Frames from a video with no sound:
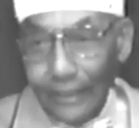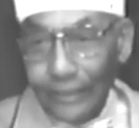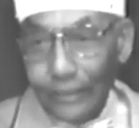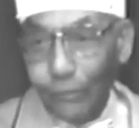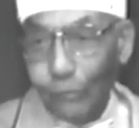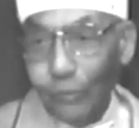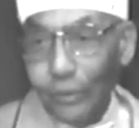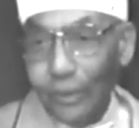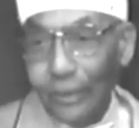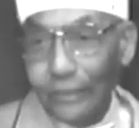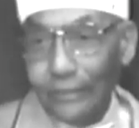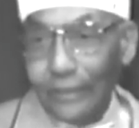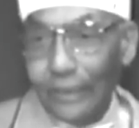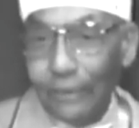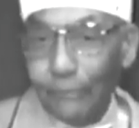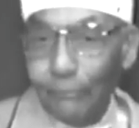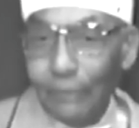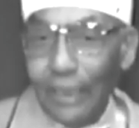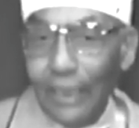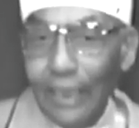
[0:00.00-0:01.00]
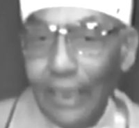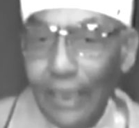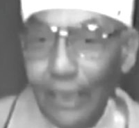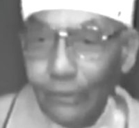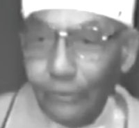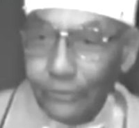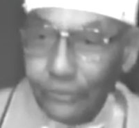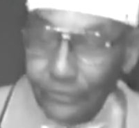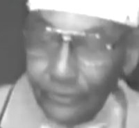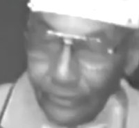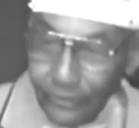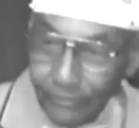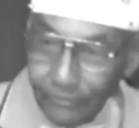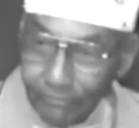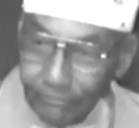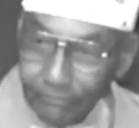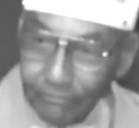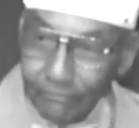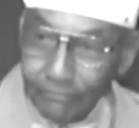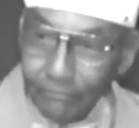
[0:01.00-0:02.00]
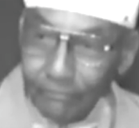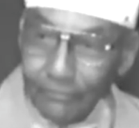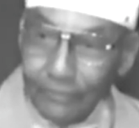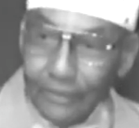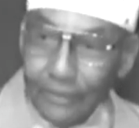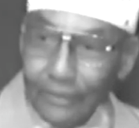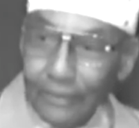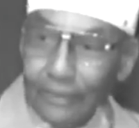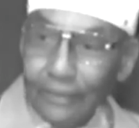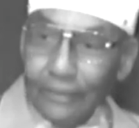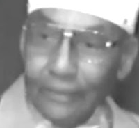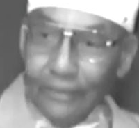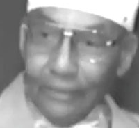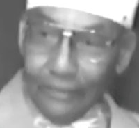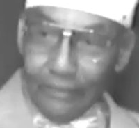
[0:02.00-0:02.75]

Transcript: well, about 18 I